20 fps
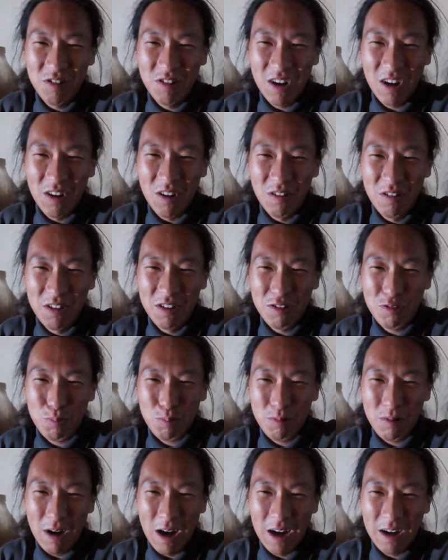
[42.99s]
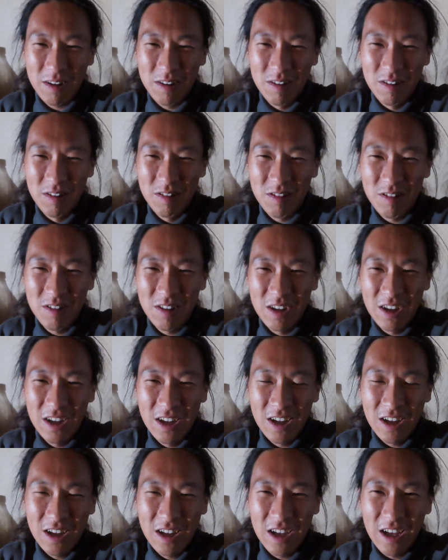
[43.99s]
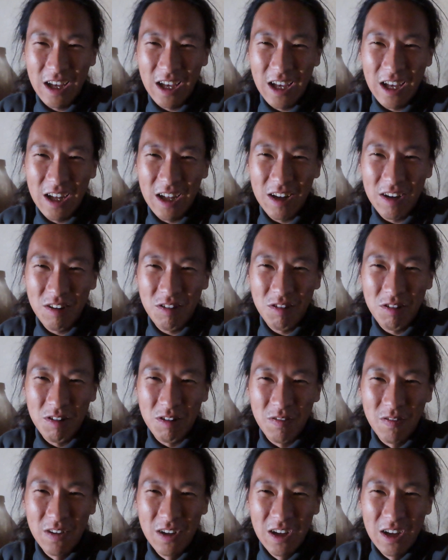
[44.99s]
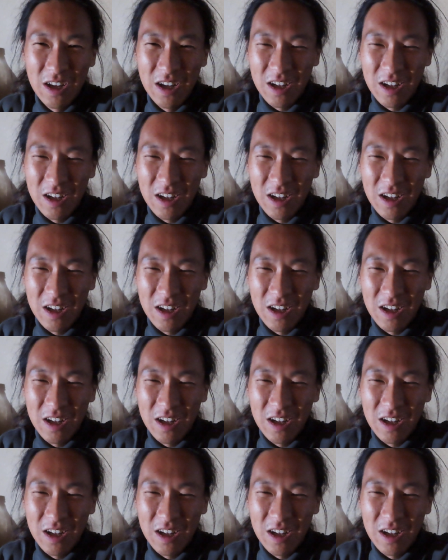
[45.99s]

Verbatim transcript: You got all this practice, and um,